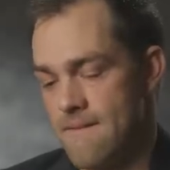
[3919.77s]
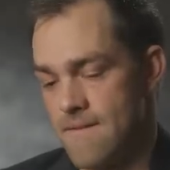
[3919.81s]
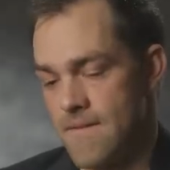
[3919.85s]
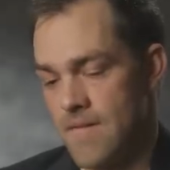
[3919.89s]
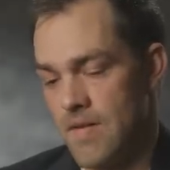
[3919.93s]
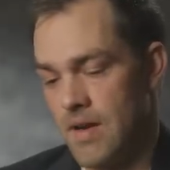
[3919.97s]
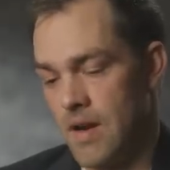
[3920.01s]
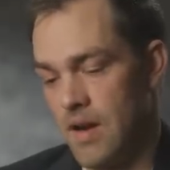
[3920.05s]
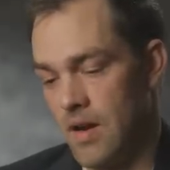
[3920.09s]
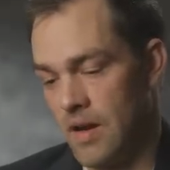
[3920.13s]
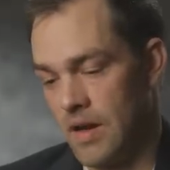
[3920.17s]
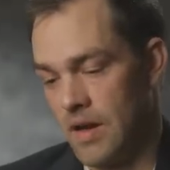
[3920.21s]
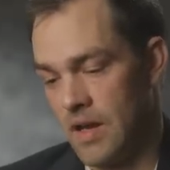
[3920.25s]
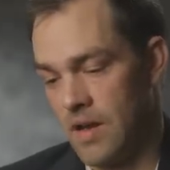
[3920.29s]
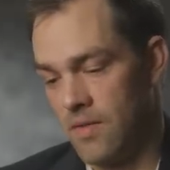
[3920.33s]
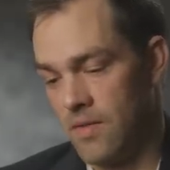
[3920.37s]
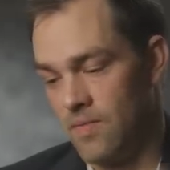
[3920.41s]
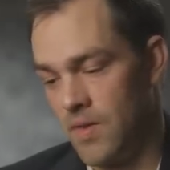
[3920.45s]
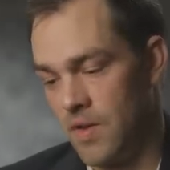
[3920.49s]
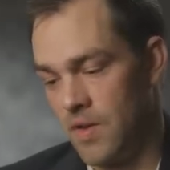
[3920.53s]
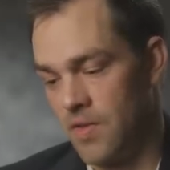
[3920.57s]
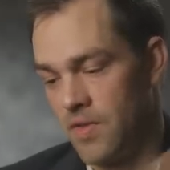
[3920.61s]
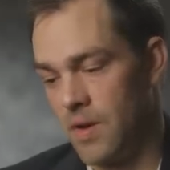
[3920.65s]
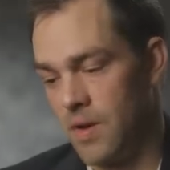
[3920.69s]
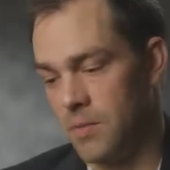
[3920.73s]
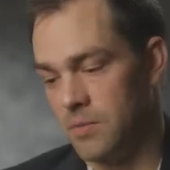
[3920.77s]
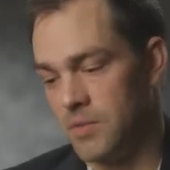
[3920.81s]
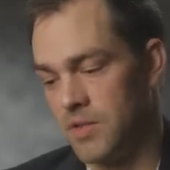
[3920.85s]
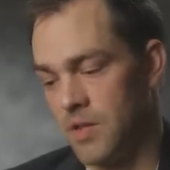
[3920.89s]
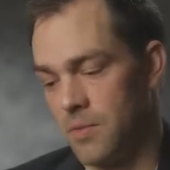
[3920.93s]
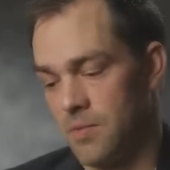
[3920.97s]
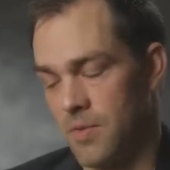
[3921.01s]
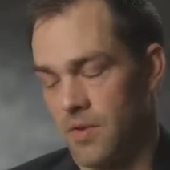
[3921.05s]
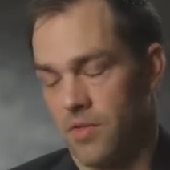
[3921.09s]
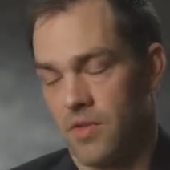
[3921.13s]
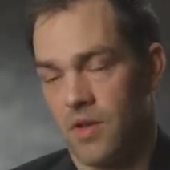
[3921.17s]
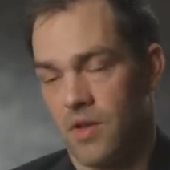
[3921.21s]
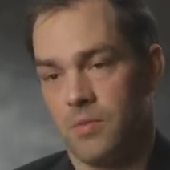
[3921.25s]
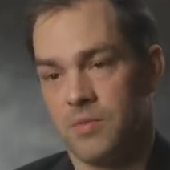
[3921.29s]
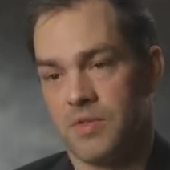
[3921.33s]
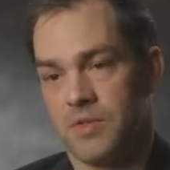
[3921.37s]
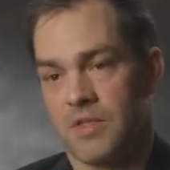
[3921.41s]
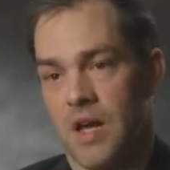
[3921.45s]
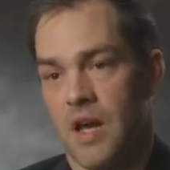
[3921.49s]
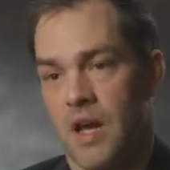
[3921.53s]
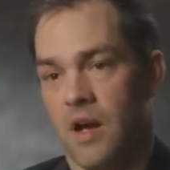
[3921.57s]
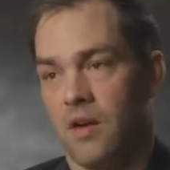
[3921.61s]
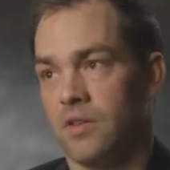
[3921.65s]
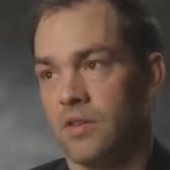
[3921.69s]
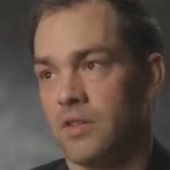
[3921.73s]
you know, I gave him the thumbs up or thumbs
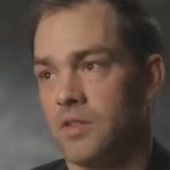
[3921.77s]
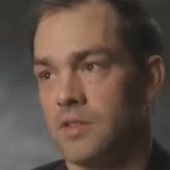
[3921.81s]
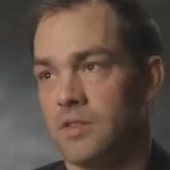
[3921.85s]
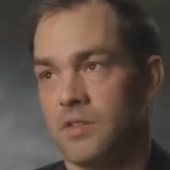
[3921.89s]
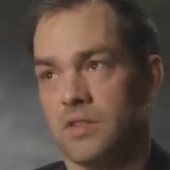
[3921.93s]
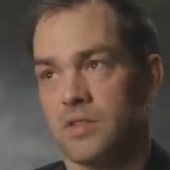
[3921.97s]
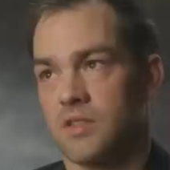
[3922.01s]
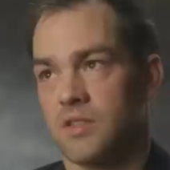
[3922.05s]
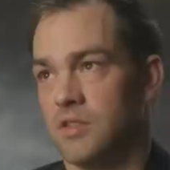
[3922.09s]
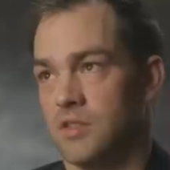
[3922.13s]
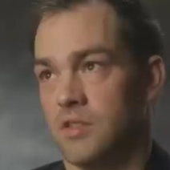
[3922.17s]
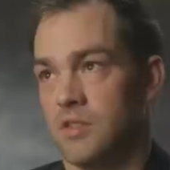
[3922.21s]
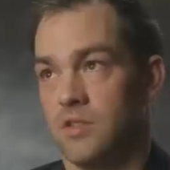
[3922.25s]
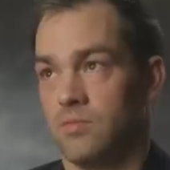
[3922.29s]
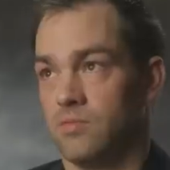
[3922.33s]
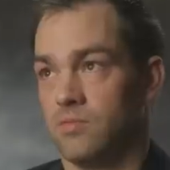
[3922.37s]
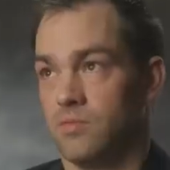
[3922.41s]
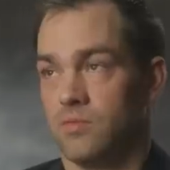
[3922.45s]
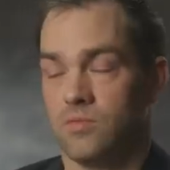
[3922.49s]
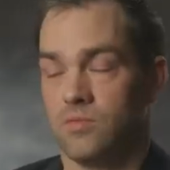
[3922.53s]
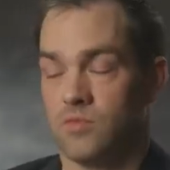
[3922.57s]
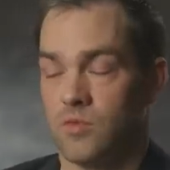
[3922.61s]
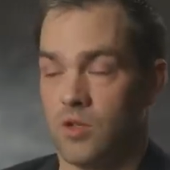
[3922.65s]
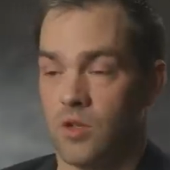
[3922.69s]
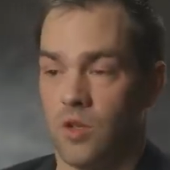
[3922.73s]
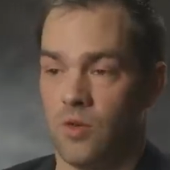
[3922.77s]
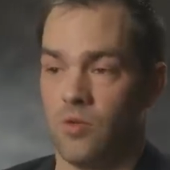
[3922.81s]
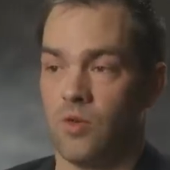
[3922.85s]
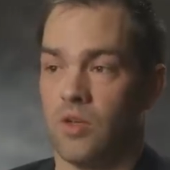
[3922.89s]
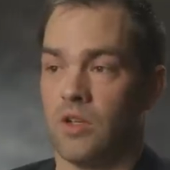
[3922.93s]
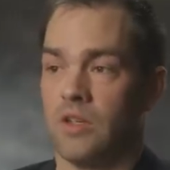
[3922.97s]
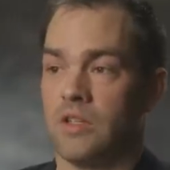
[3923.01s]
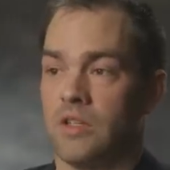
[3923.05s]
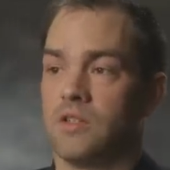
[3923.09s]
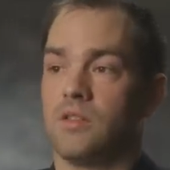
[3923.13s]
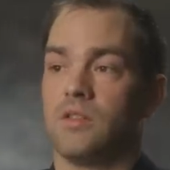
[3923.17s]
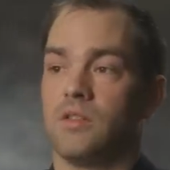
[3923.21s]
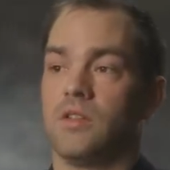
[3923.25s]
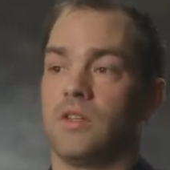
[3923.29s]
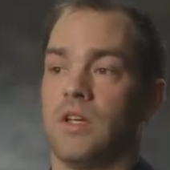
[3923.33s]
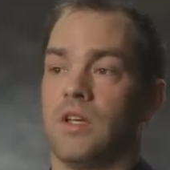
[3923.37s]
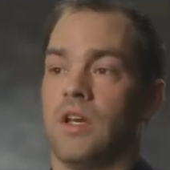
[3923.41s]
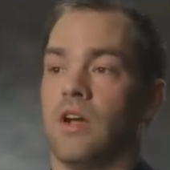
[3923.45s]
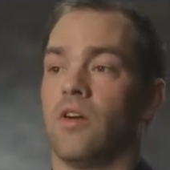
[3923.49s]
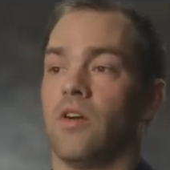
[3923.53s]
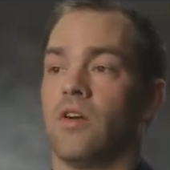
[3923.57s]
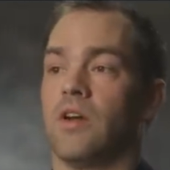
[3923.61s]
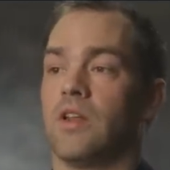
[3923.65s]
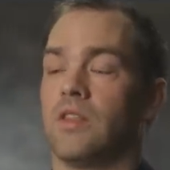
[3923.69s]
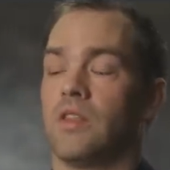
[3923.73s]
down, just because you couldn't really hear
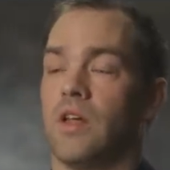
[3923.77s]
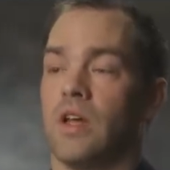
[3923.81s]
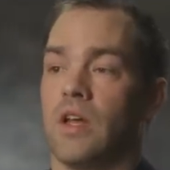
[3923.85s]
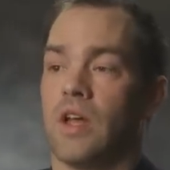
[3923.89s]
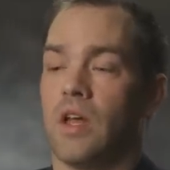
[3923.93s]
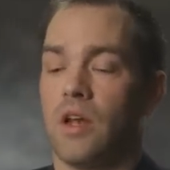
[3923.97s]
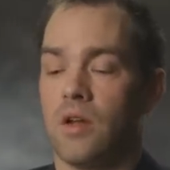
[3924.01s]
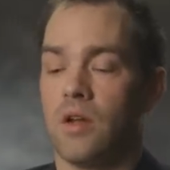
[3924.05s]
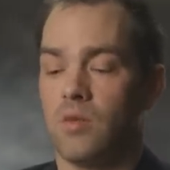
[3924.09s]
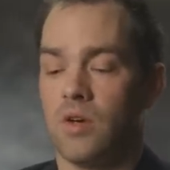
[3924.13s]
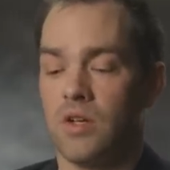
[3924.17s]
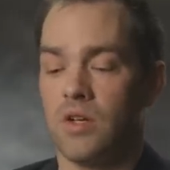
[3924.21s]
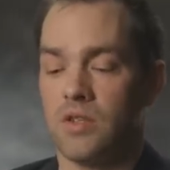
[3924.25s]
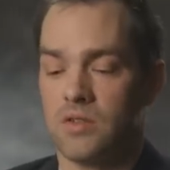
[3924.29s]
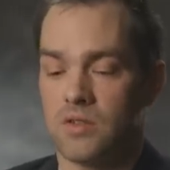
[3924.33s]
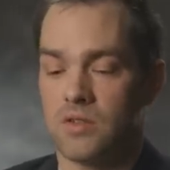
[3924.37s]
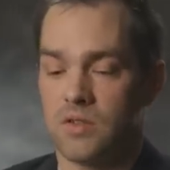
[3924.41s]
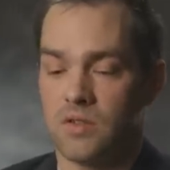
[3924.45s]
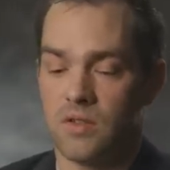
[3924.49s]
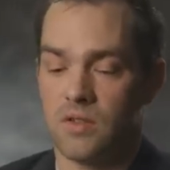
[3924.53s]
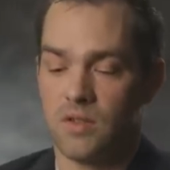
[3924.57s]
anything anyways